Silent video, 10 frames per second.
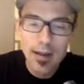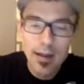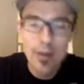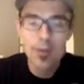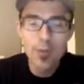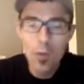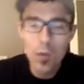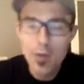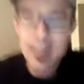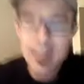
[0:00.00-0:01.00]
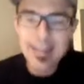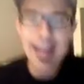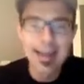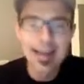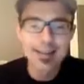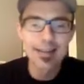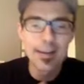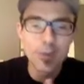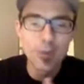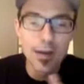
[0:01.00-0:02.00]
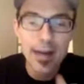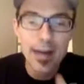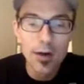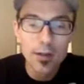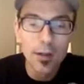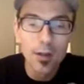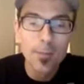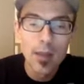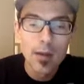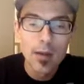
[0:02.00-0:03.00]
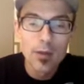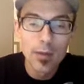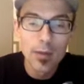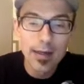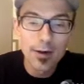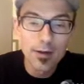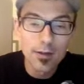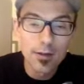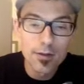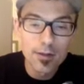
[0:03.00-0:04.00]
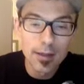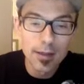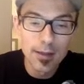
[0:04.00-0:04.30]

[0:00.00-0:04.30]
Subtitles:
And if you're ever wanting to add life or character to a character's